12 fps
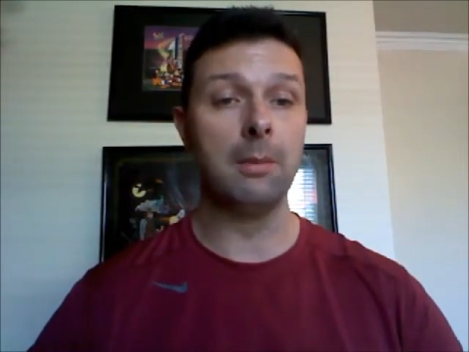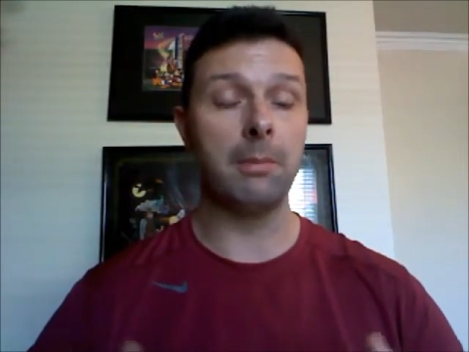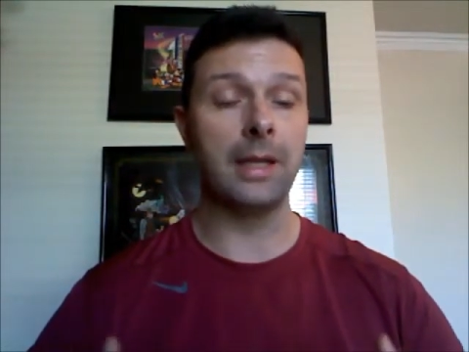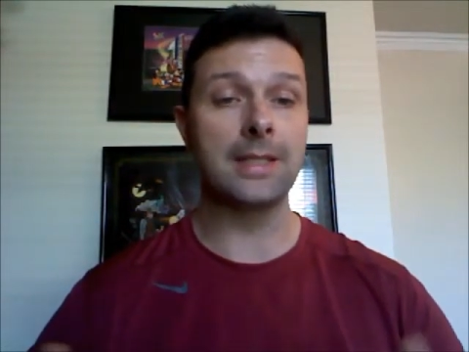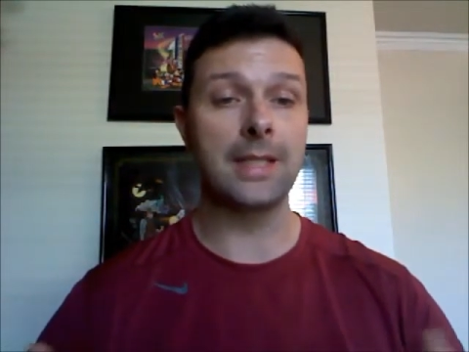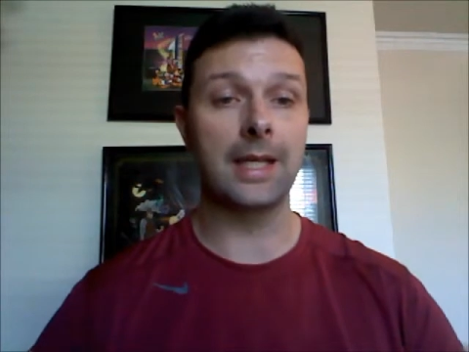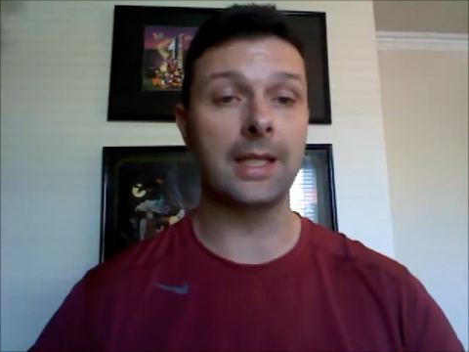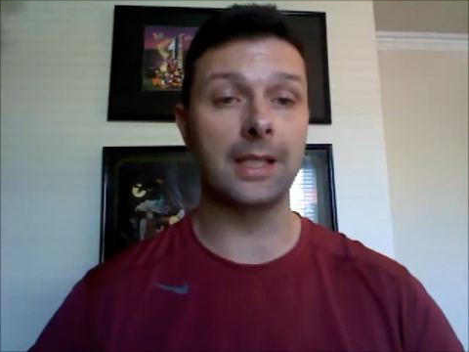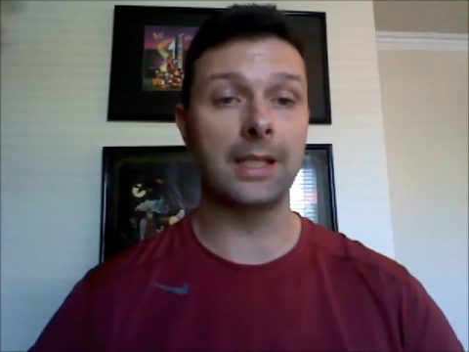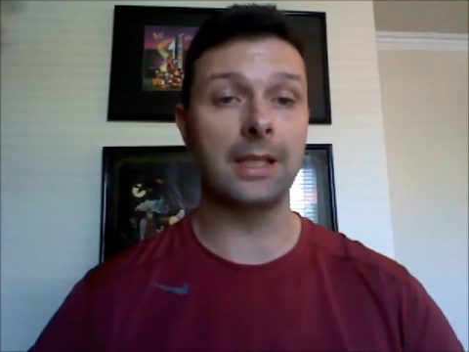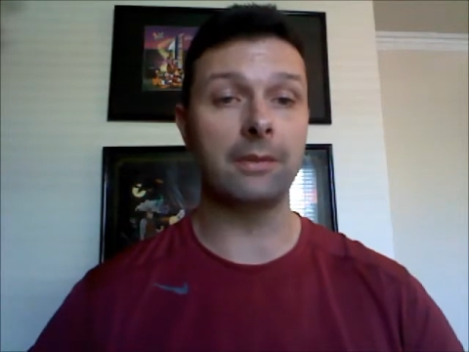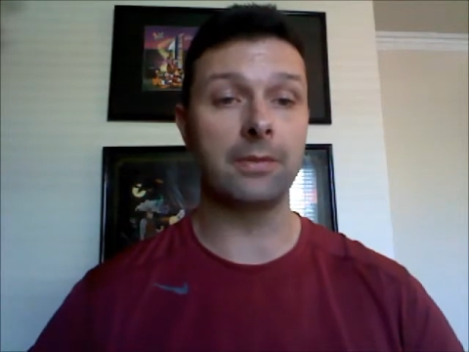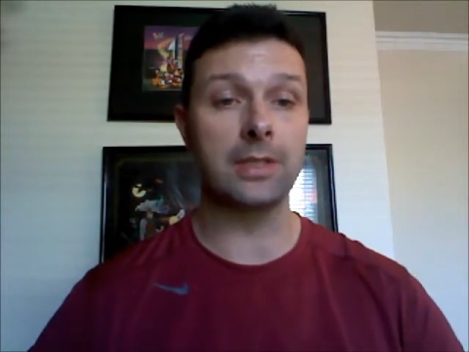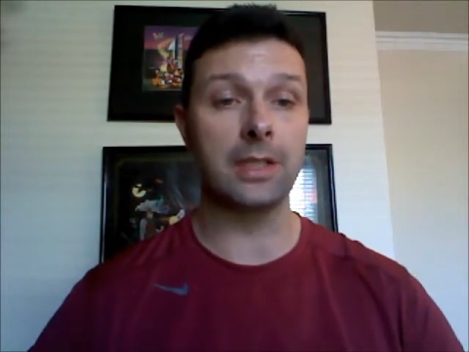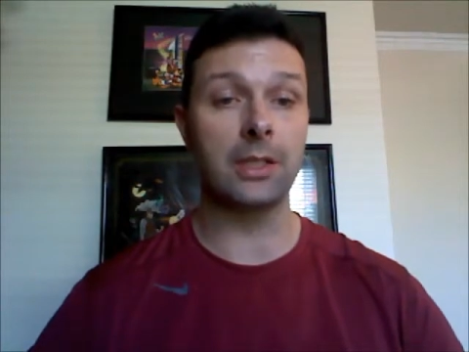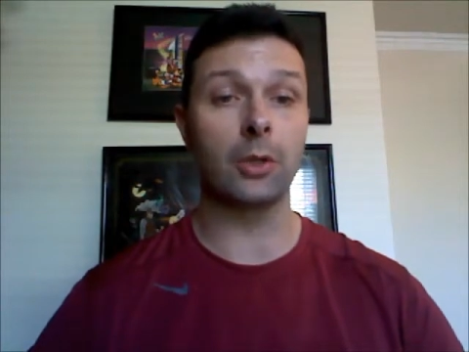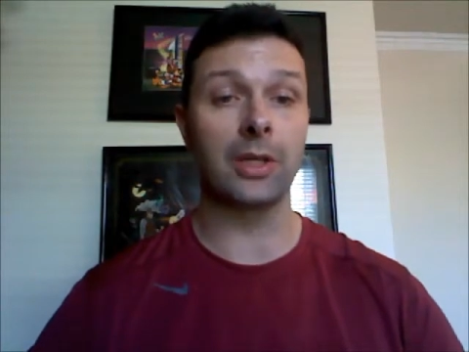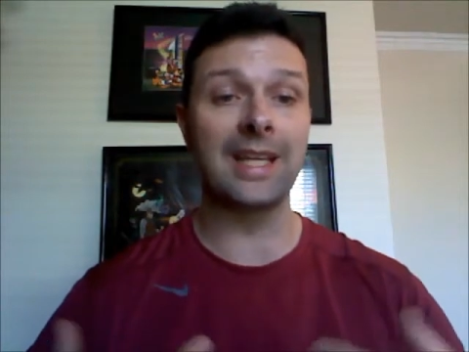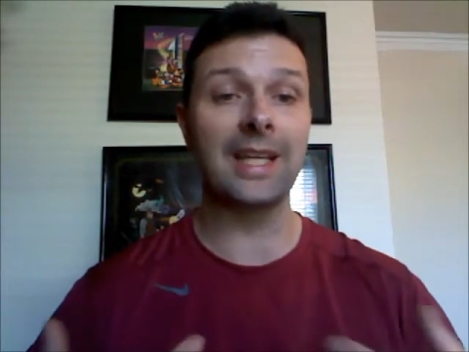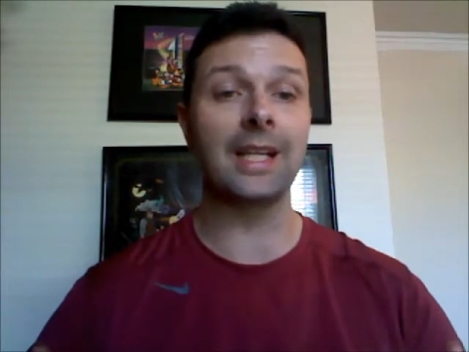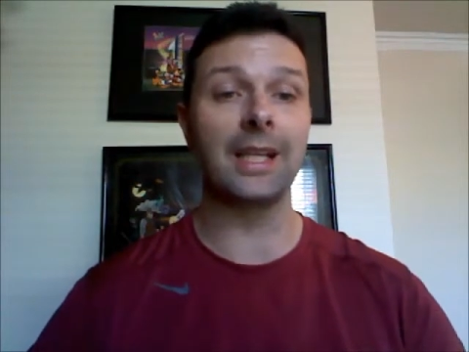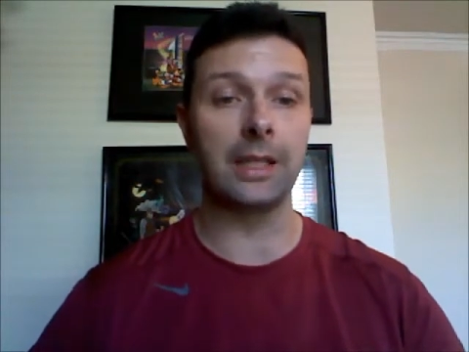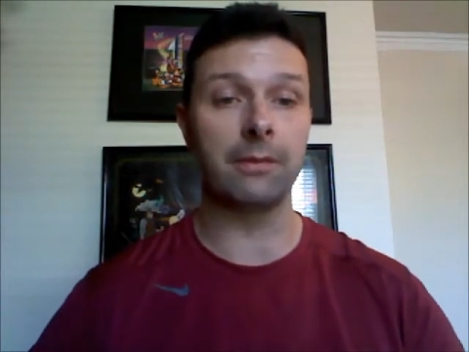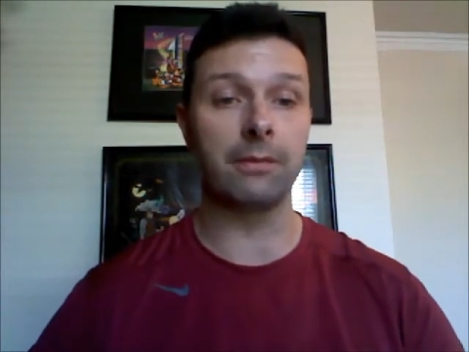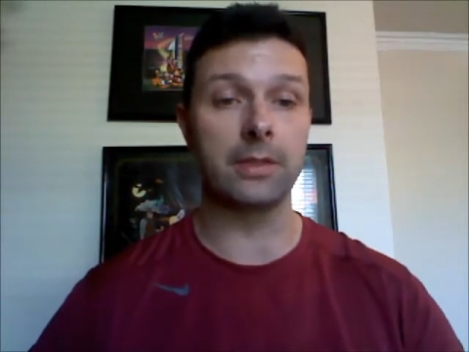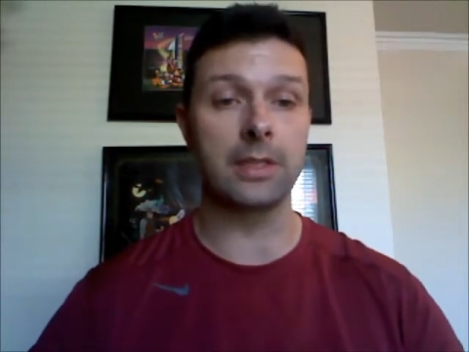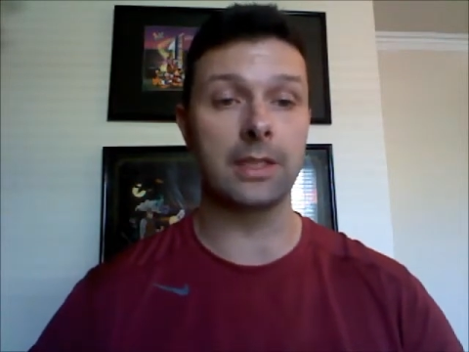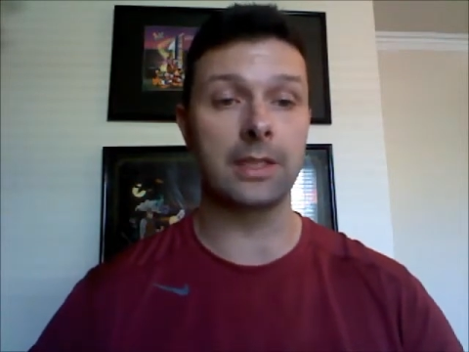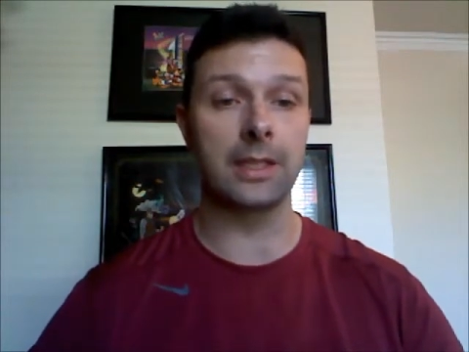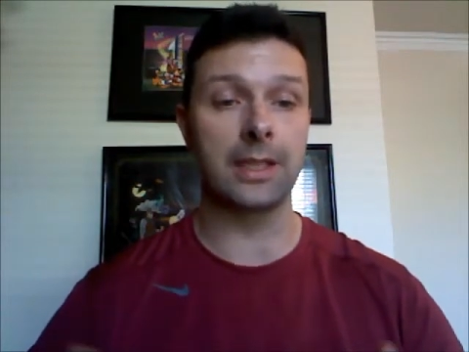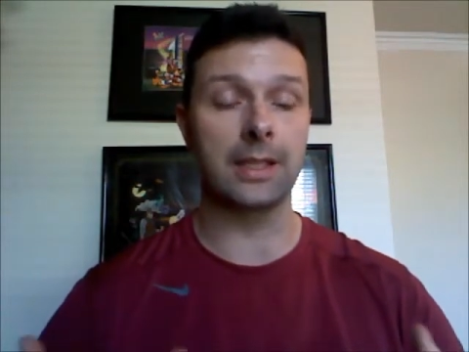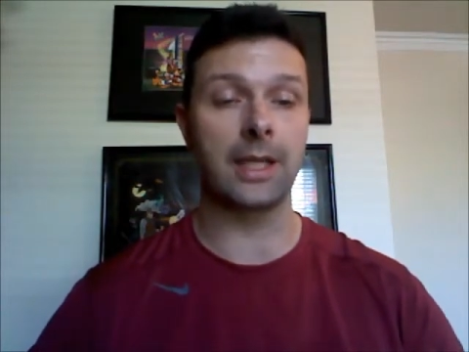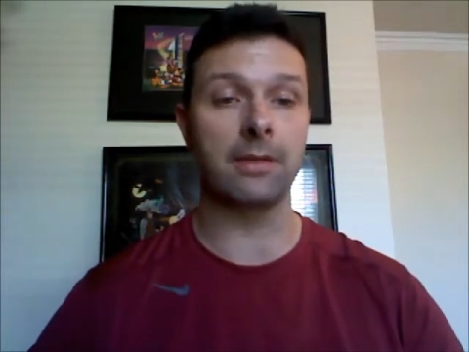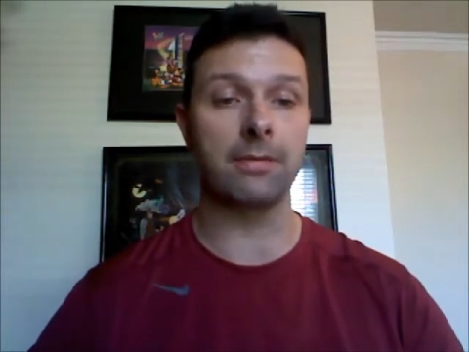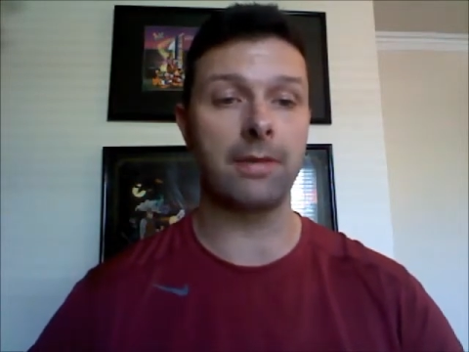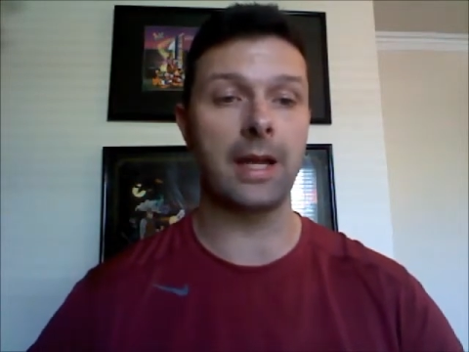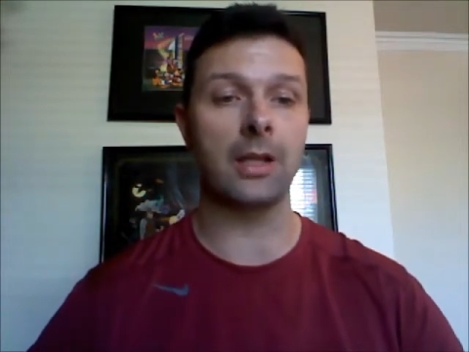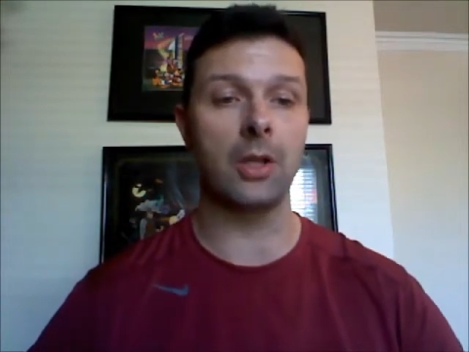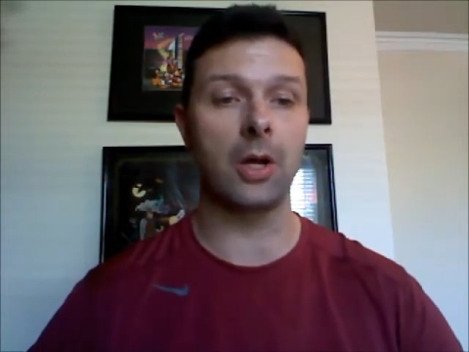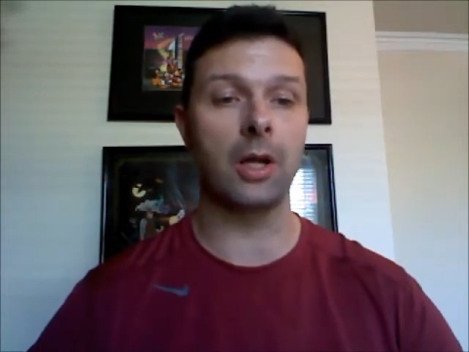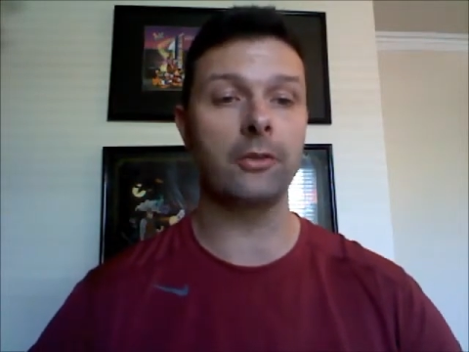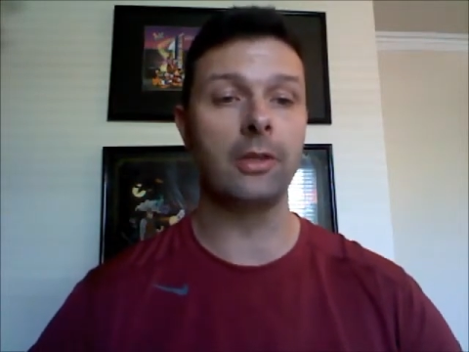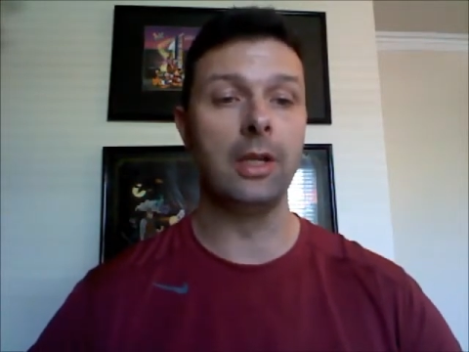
maintain a lean physique or get a lean physique to get that fat loss,